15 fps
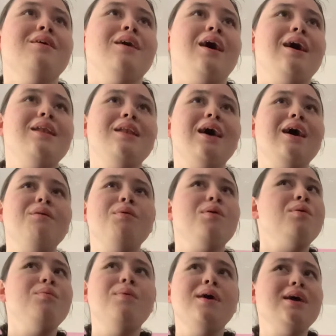And I
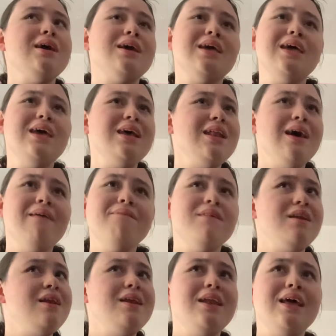will wake it up the
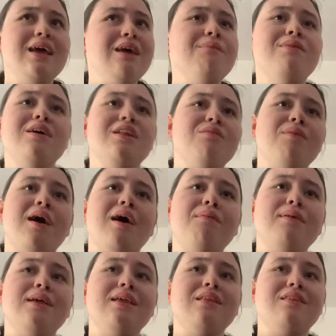neighbors while
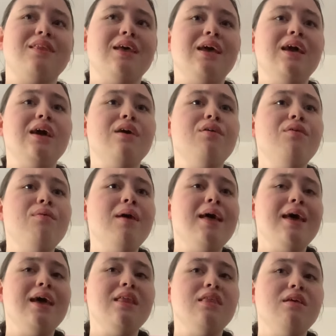we sing
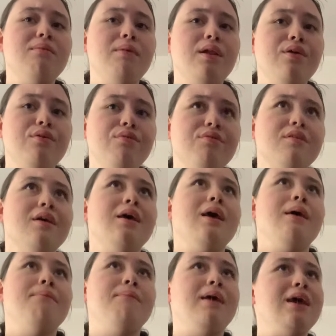away the blues.
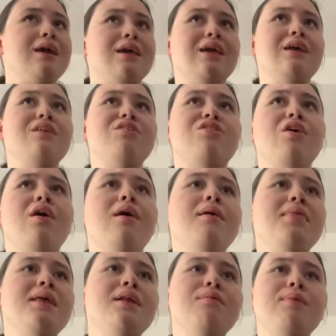Make it sure
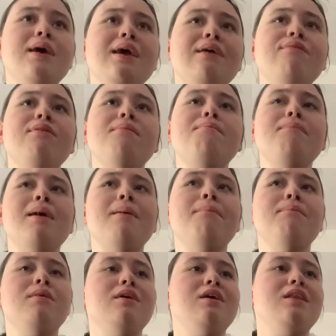that we
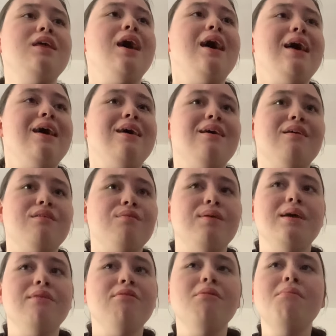remembered, yeah, cause
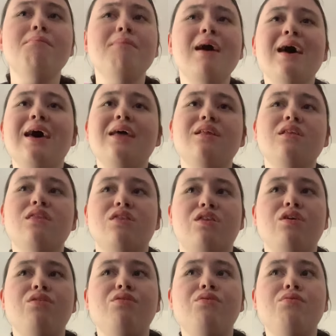we were mad at
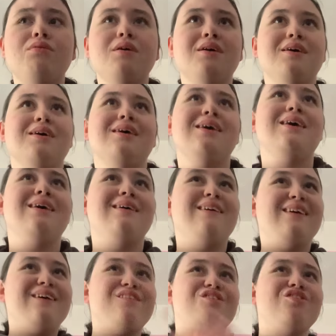
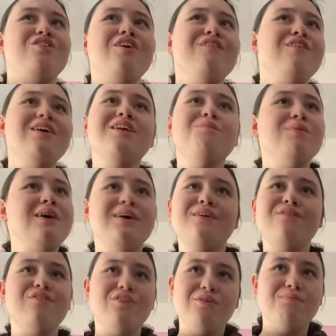too. It's true, but
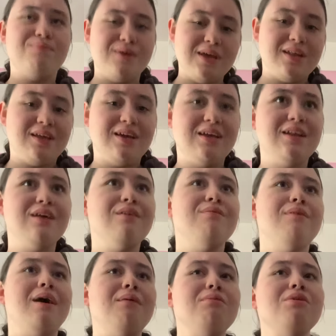been
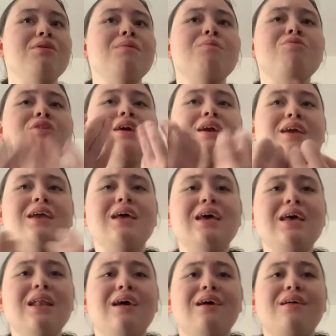forbidden, and we're
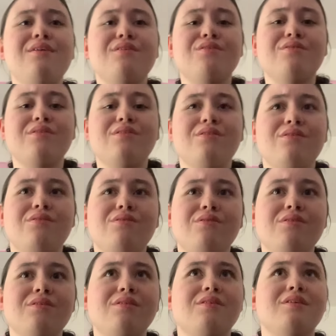breaking all the
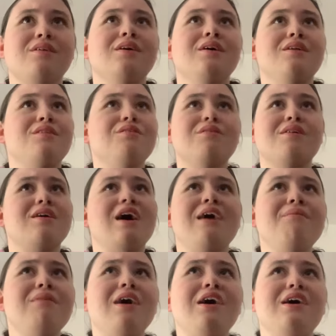rules. So
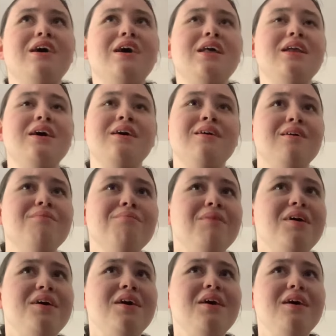come on, come
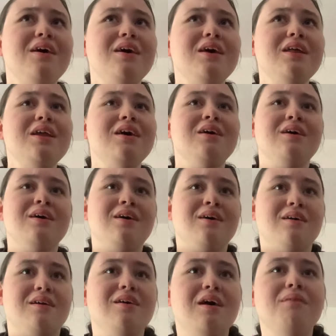on.
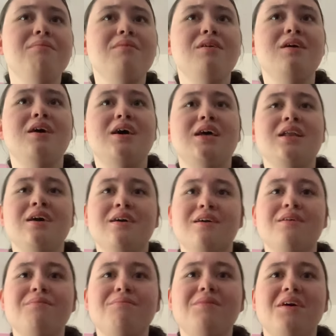Come on,
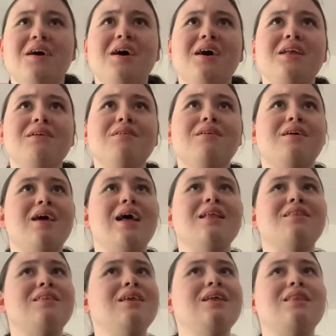come on, you
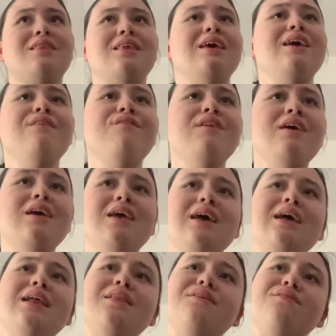got the TV
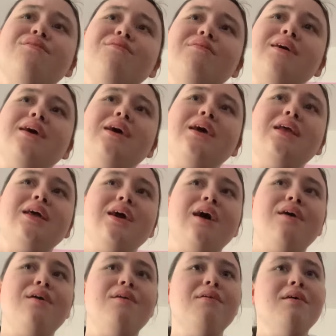and the
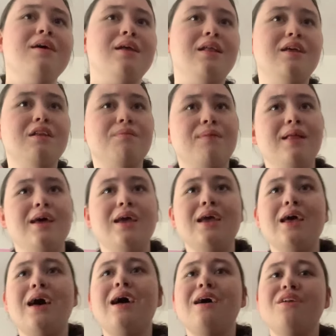radio. Let's play
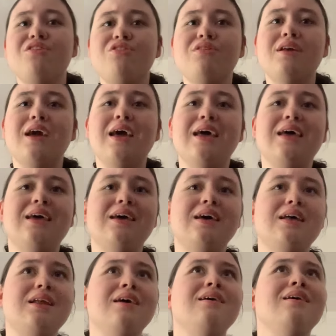our tune
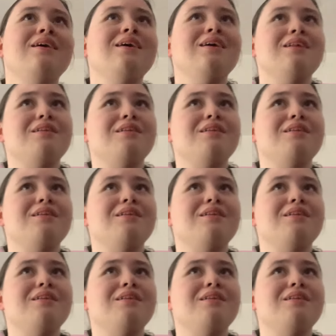again.